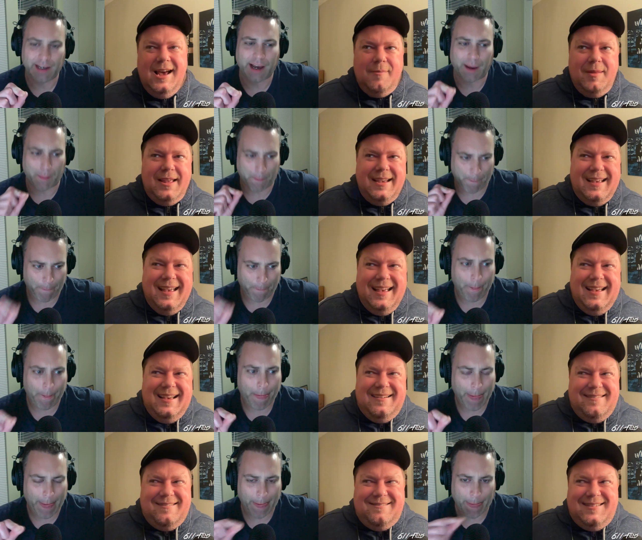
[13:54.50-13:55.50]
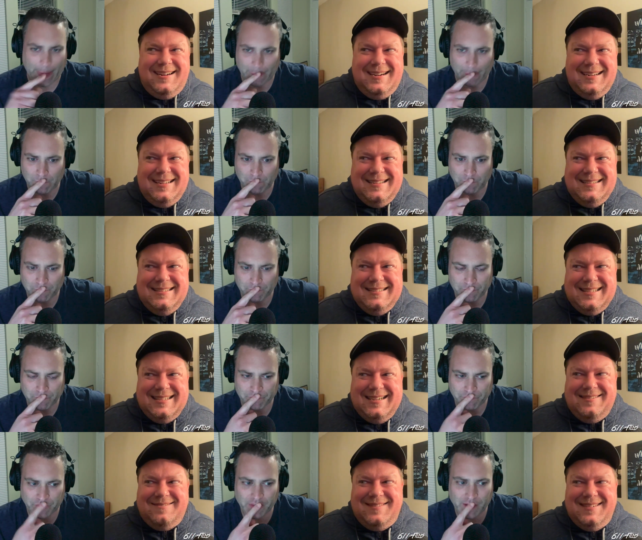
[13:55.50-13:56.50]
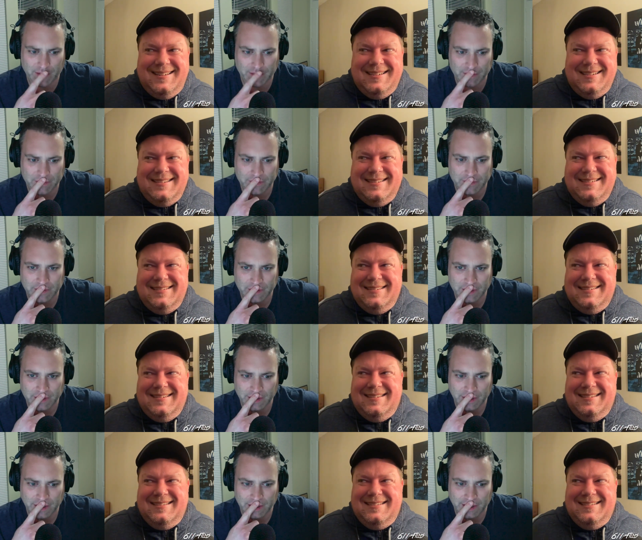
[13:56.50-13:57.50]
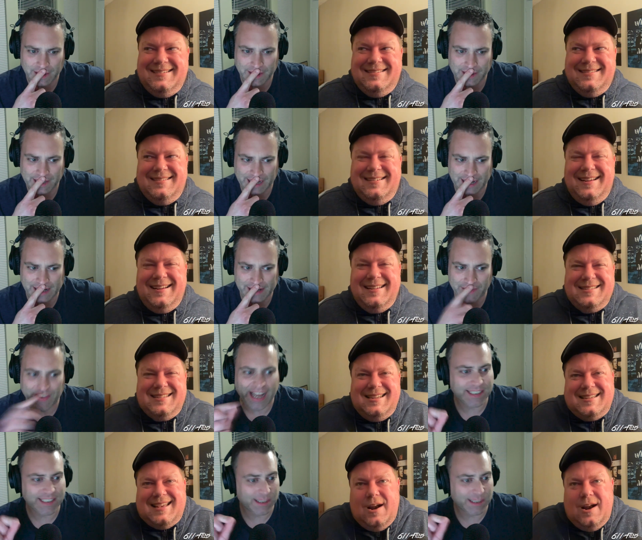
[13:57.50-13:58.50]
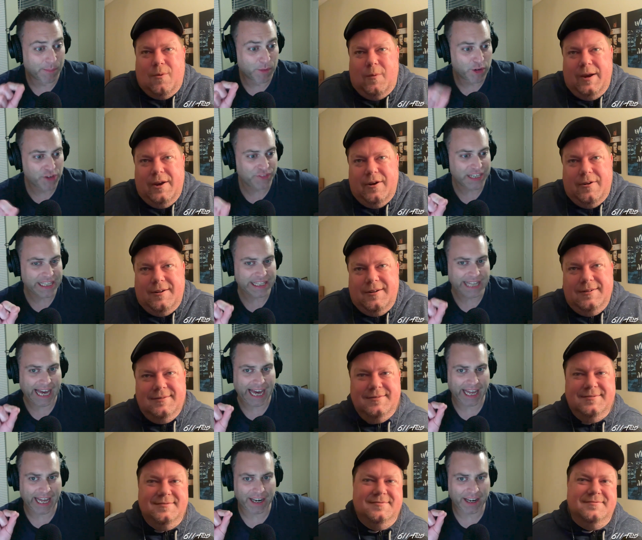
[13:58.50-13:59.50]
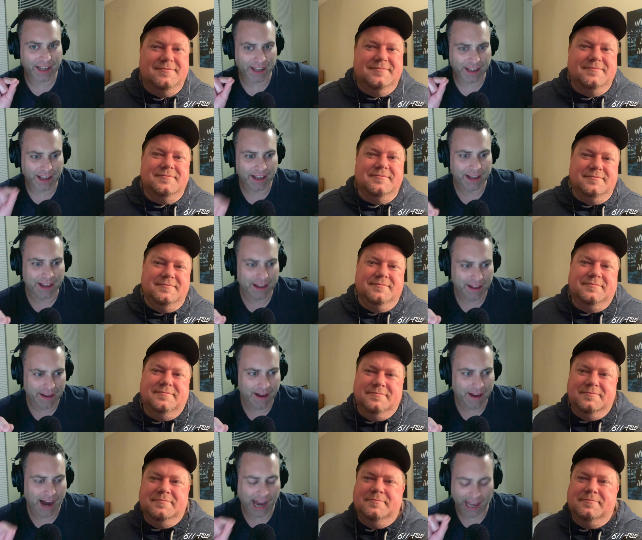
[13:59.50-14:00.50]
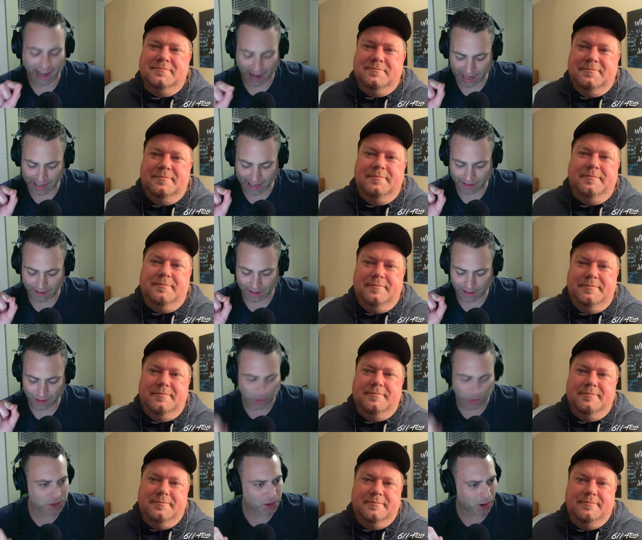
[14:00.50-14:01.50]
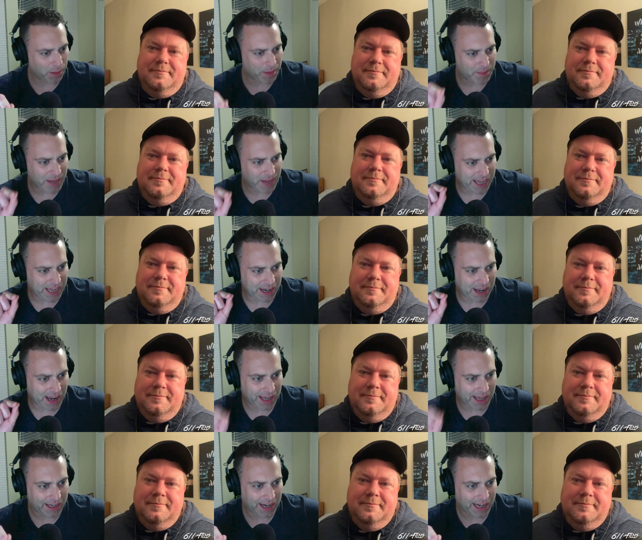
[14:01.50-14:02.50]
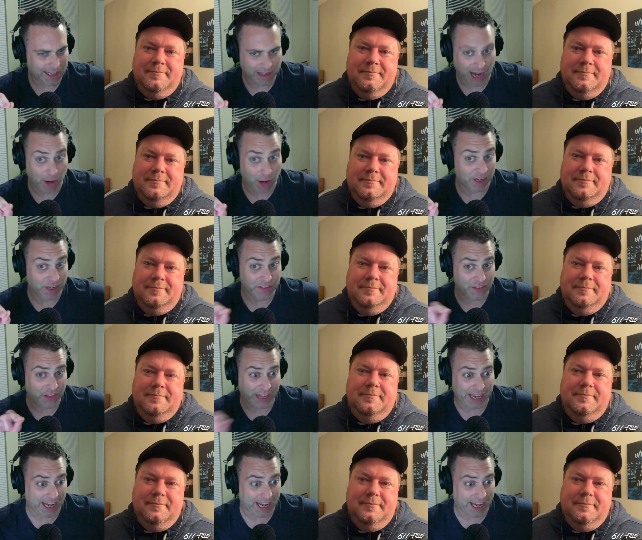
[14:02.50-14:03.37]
Speaker 1: yeah. like, what is happening? Uh, yeah, that's a movie weird. that
Speaker 2: I, I uh, Swiss Army Man. I, I, I don't even think I